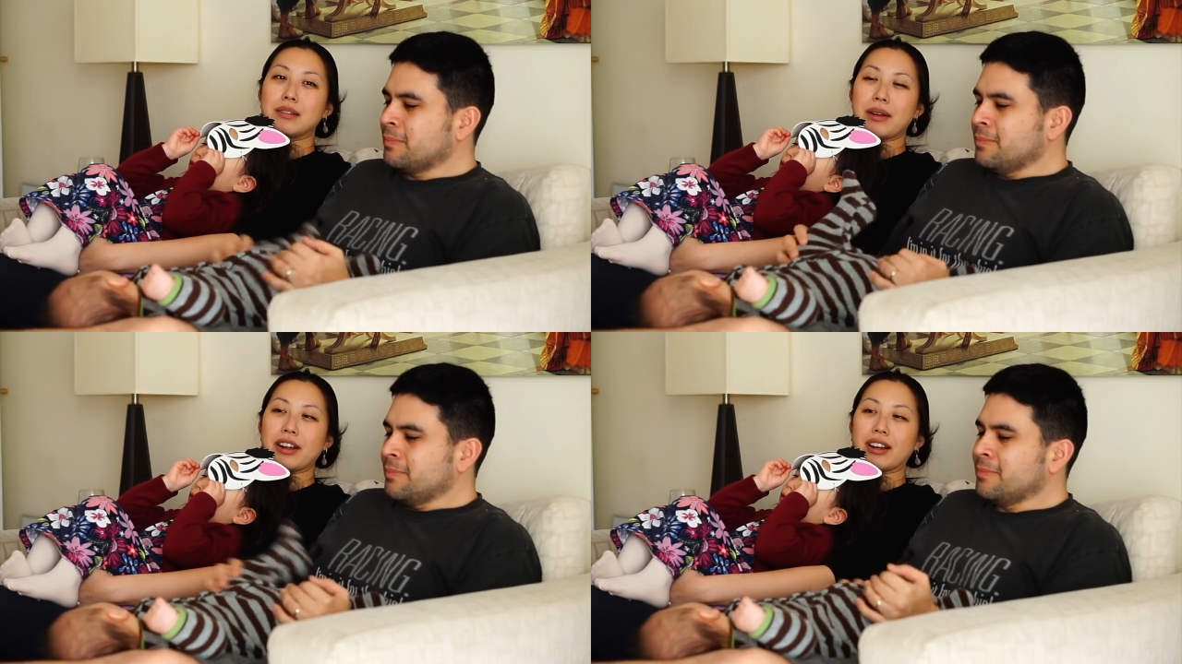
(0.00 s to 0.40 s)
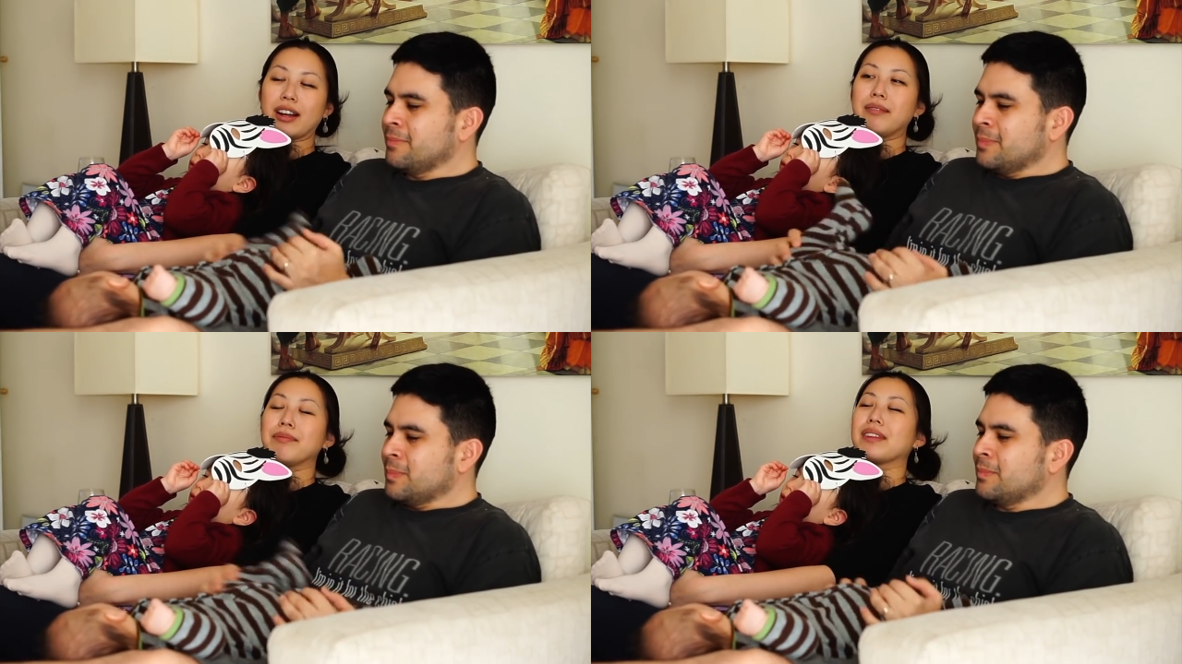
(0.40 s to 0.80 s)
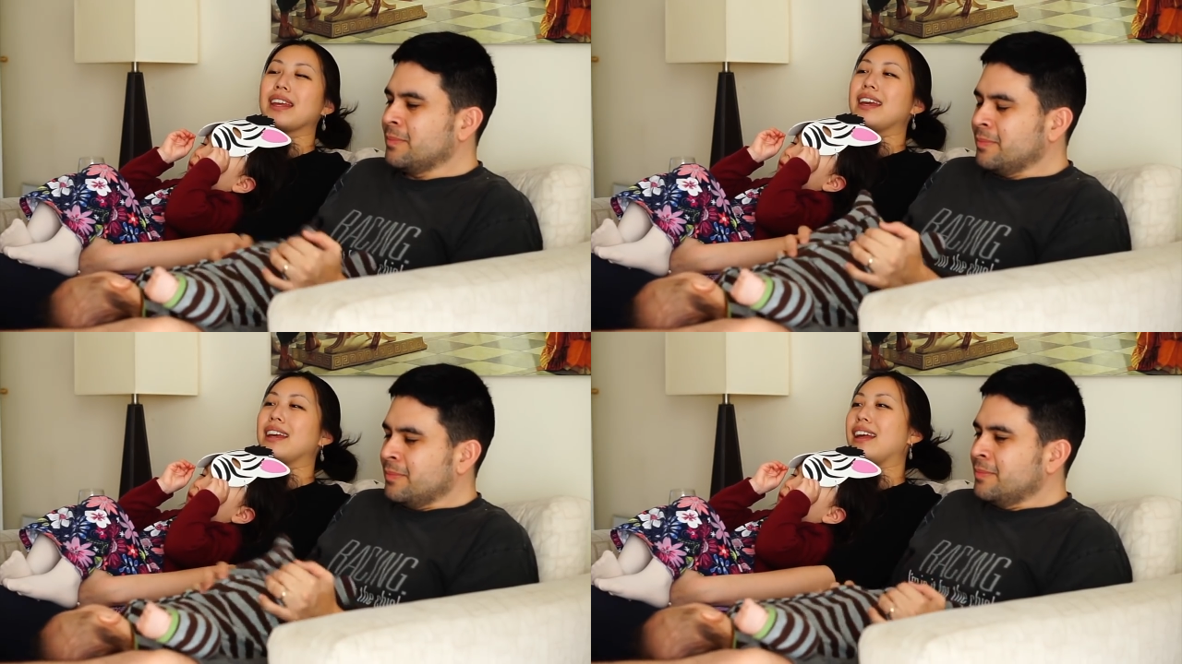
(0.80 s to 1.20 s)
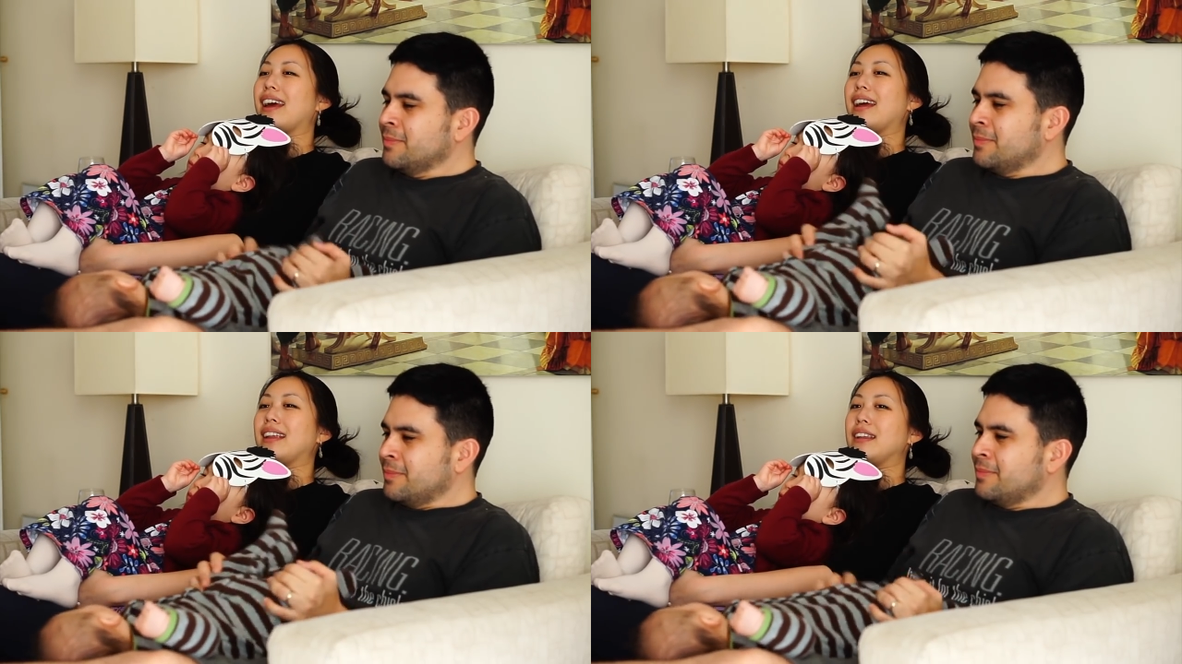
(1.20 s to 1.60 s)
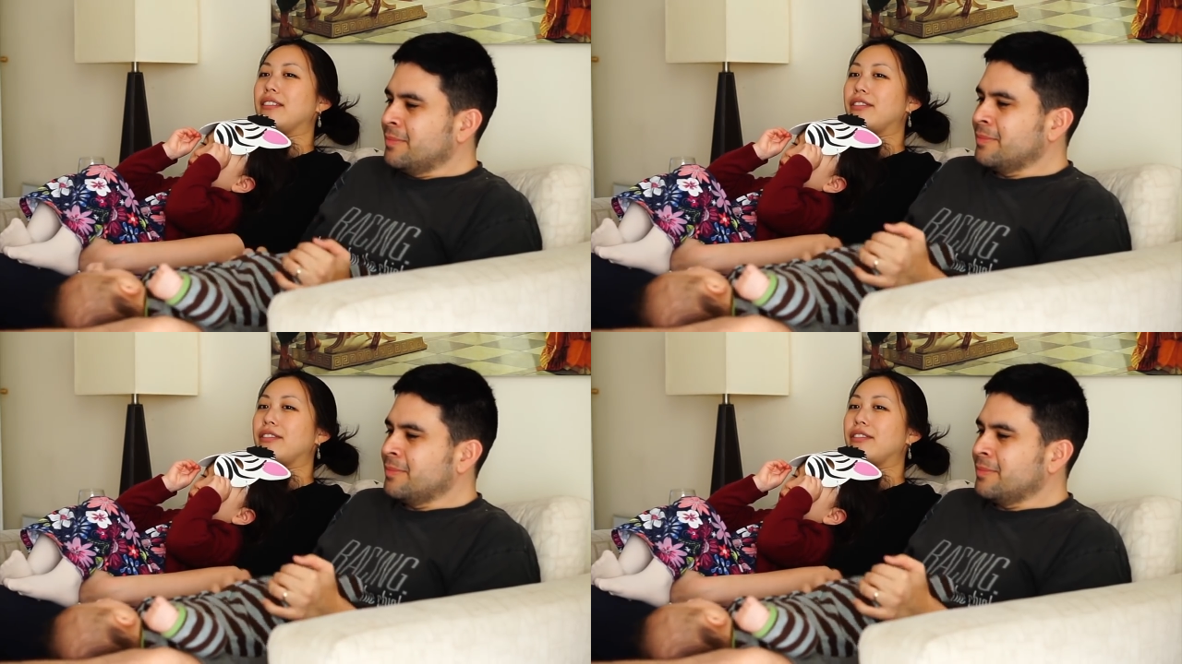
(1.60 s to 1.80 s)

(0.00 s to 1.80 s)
Speaker 1: in America and